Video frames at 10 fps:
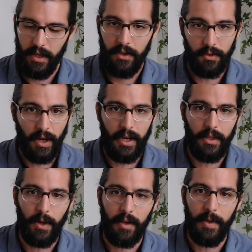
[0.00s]
So I highly
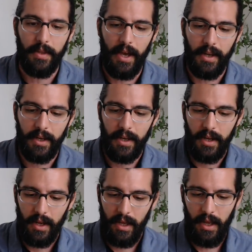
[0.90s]
recommend that.
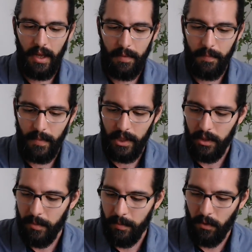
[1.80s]
A
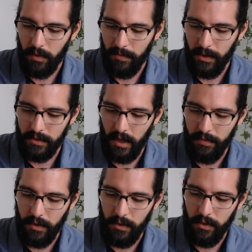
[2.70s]
little bit more
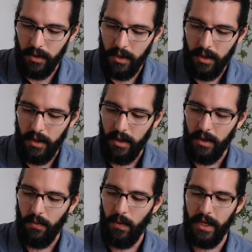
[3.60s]
philosophical
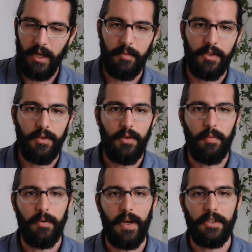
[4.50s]
when it comes to
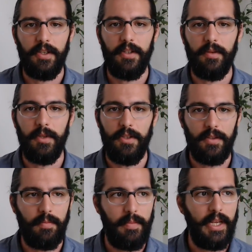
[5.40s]
perfectionism and
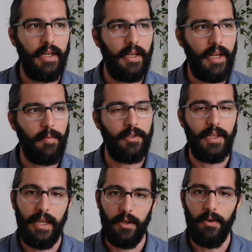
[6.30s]
just being able to
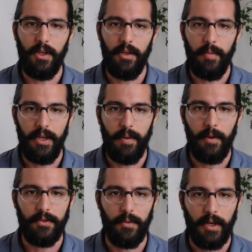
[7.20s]
let go a little bit, I
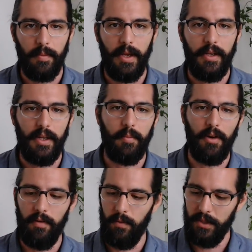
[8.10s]
also recommend
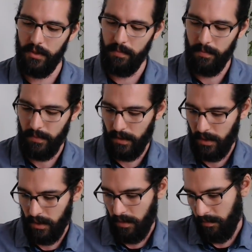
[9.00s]
Improv Wisdom
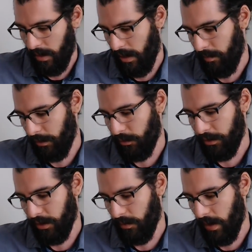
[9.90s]
by
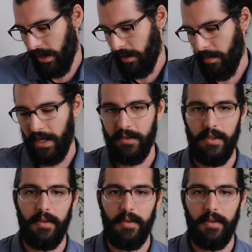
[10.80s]
Patricia Ryan Madsen.